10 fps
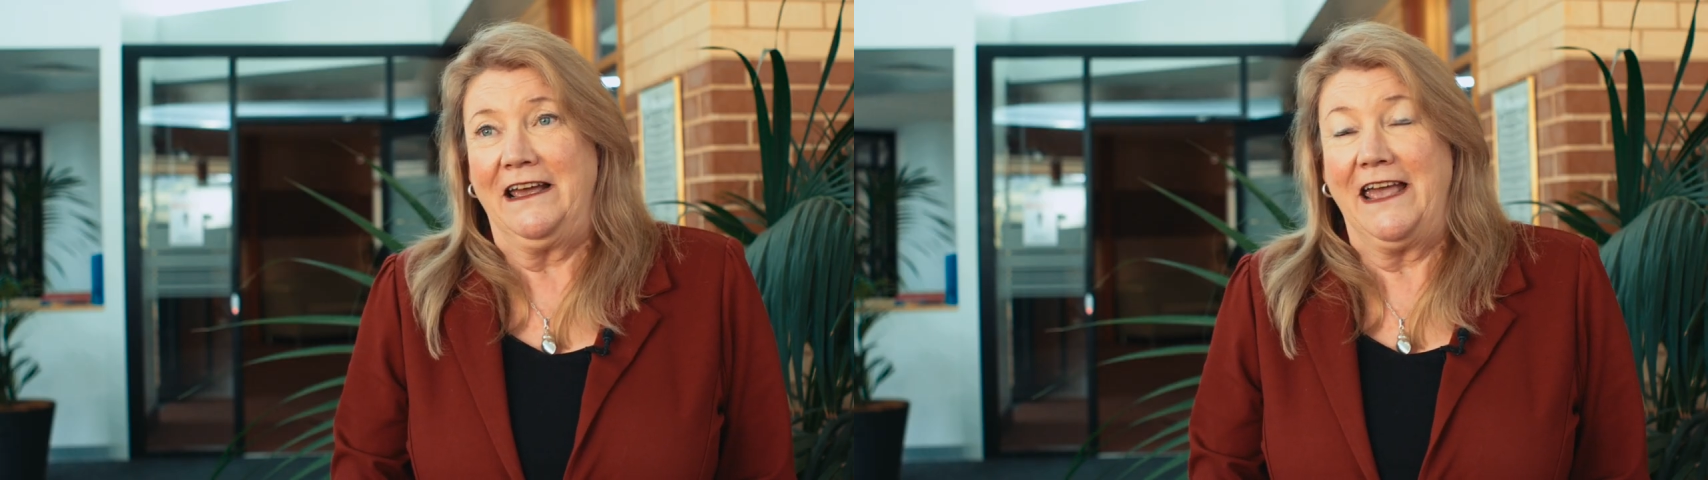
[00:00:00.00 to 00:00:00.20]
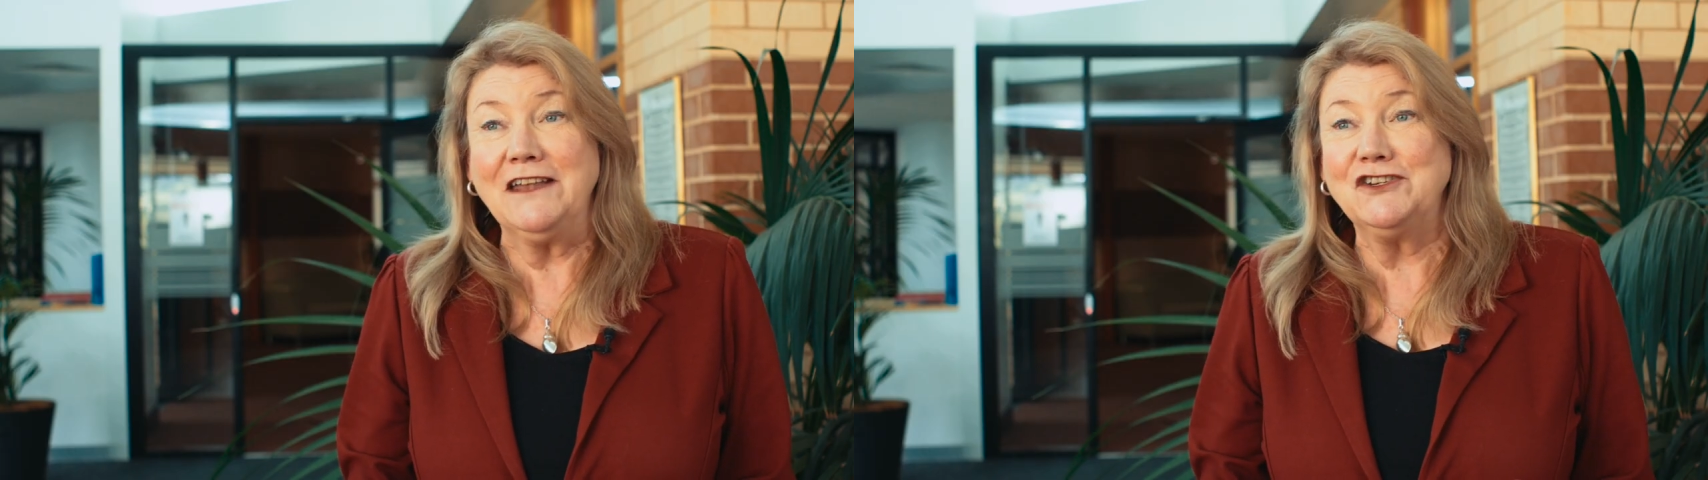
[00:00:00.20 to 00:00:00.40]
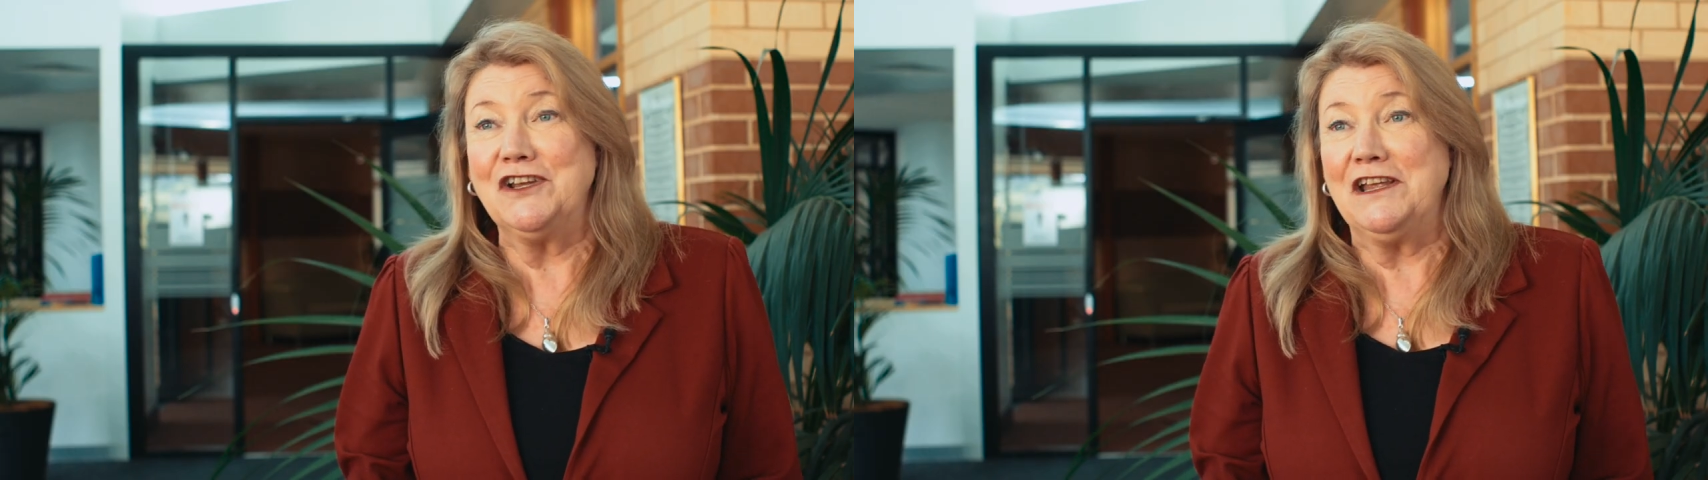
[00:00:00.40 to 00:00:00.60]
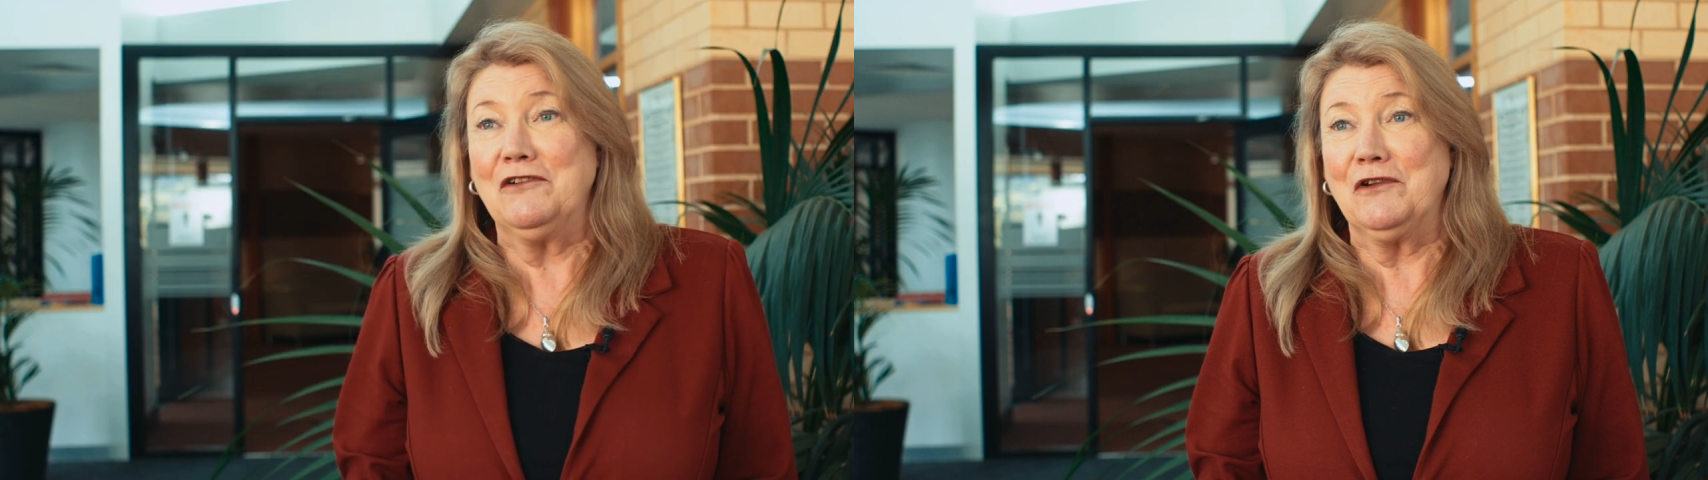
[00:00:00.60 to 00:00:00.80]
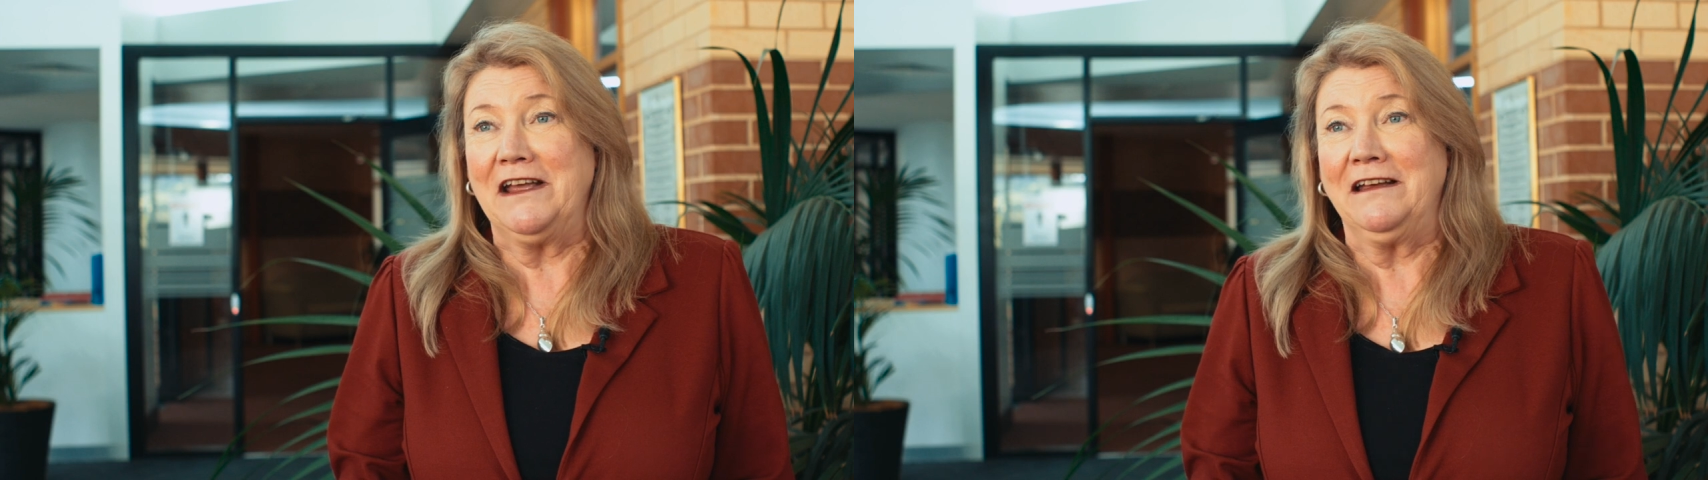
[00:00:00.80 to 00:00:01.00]

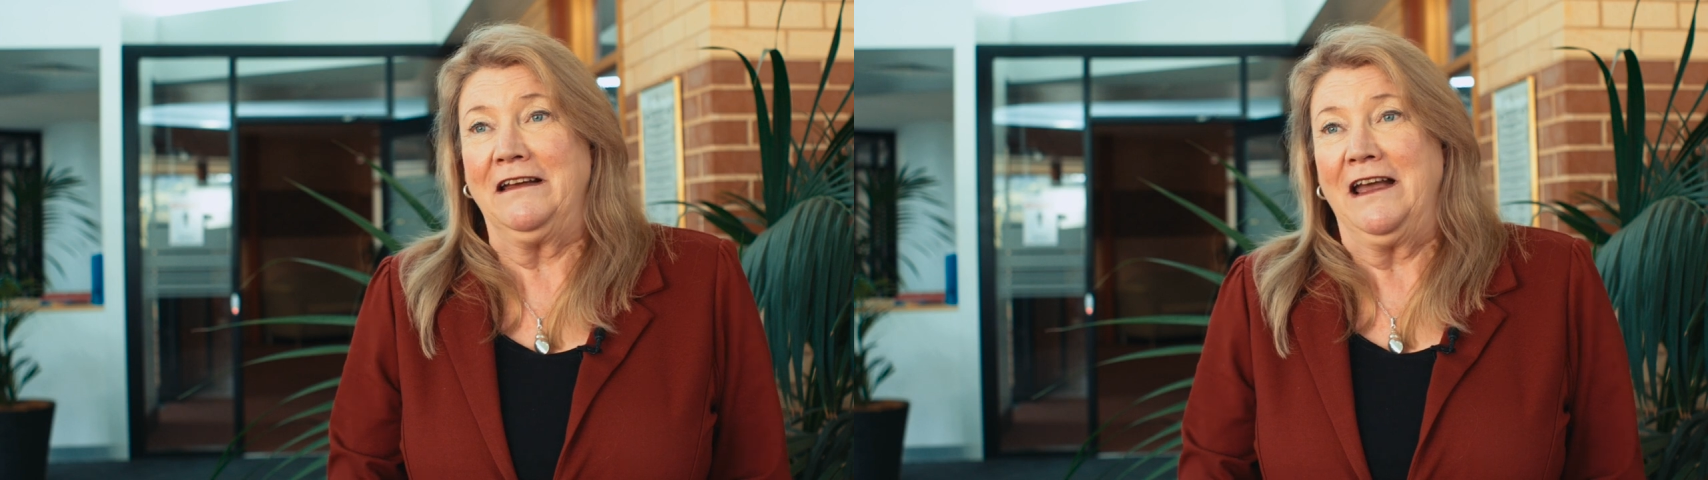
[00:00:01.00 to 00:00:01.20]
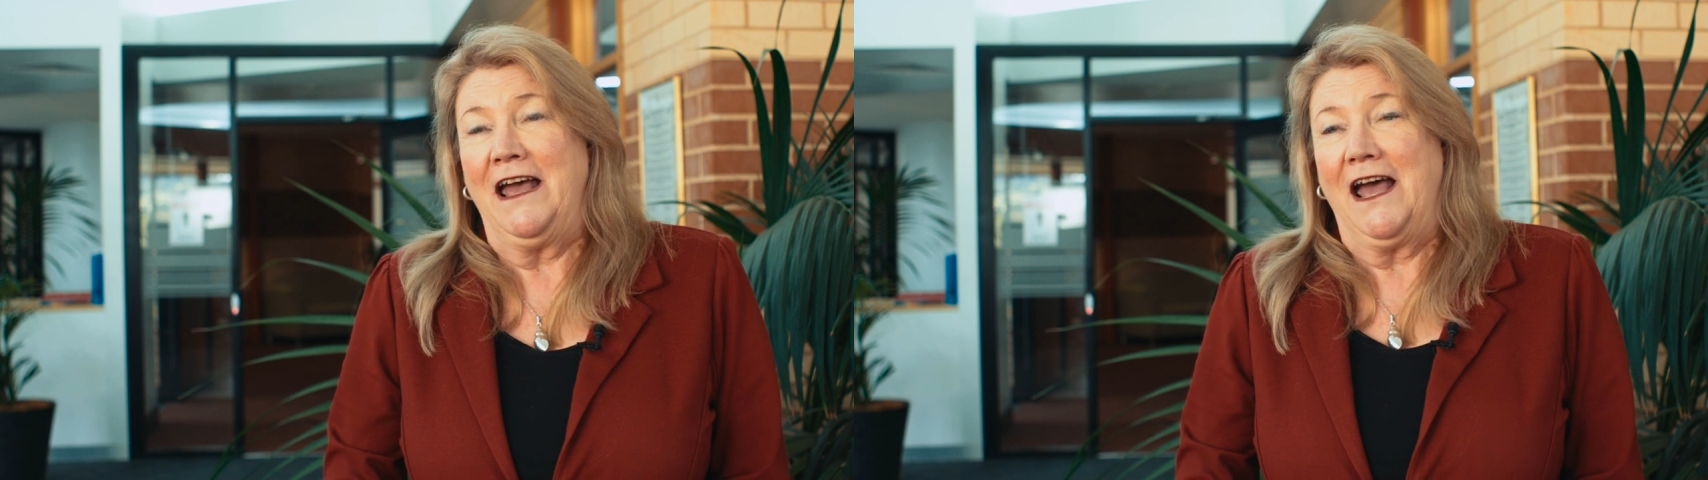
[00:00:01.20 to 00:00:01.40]
engineering,